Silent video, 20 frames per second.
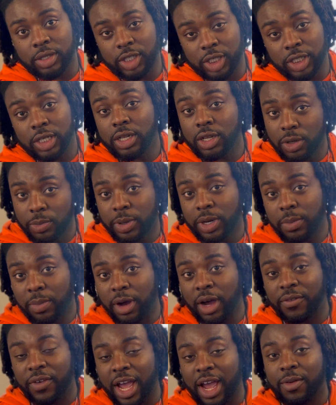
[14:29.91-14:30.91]
She's a little bit
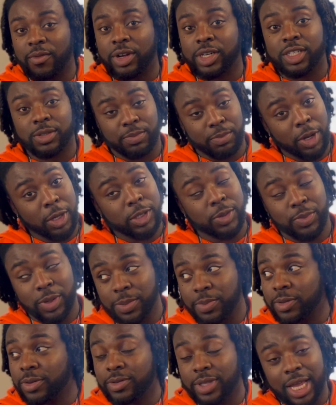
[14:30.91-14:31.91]
above average. Most
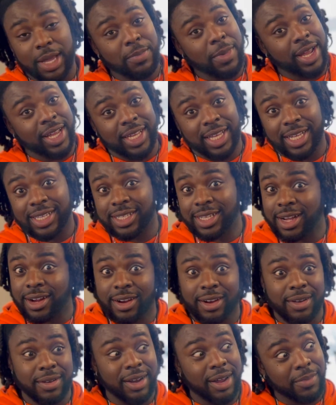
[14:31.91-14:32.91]
people, they might get
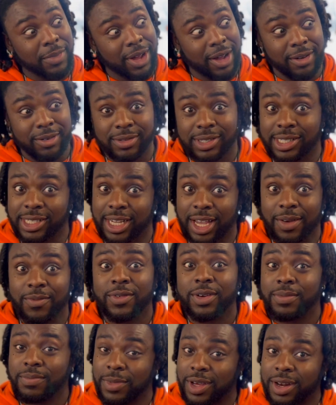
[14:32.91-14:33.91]
there in about 7
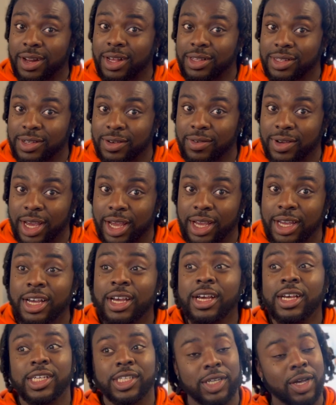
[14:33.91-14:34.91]
minutes, okay?
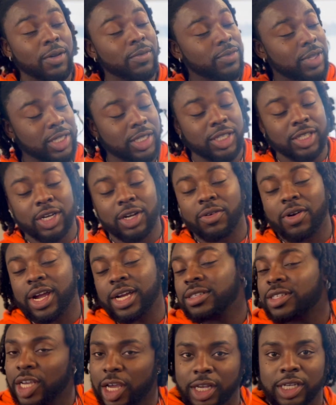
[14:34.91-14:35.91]
So this is a
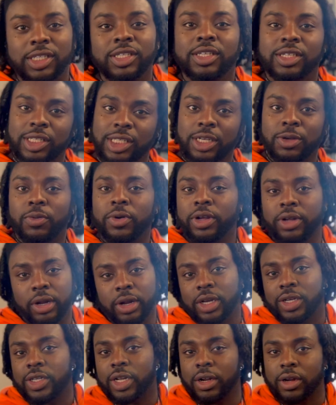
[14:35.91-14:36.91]
great test to see where your
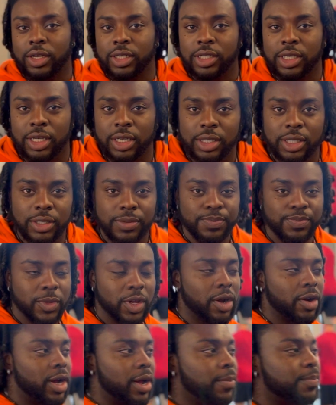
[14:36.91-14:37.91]
endurance is,
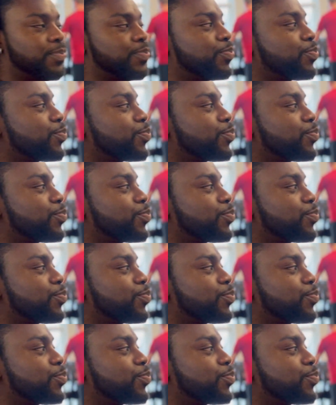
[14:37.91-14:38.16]
all right?